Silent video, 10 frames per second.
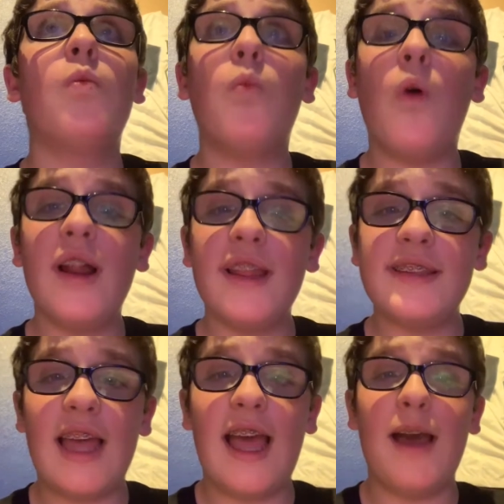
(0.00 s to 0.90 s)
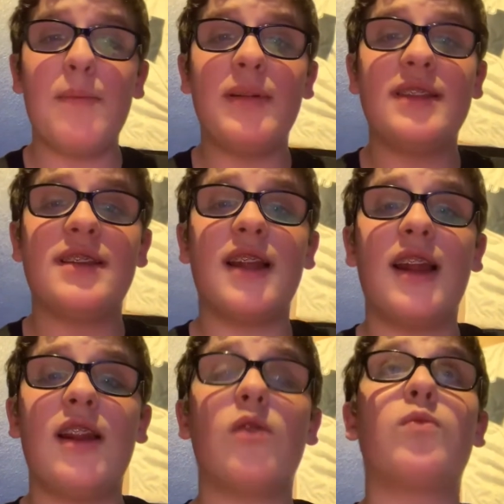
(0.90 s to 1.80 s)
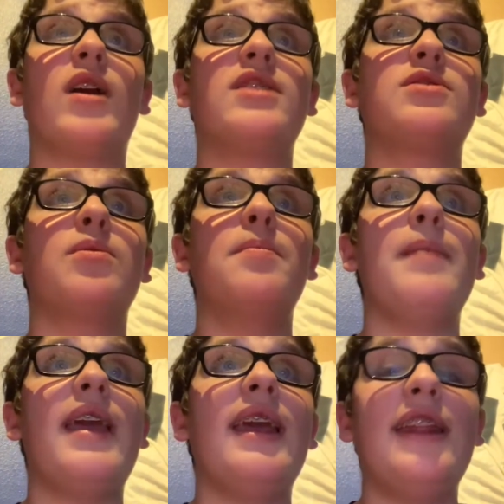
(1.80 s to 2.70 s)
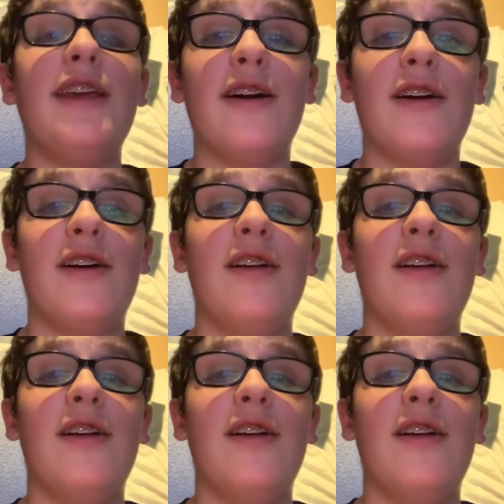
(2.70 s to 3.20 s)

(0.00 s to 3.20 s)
What is happening tonight at WrestleMania?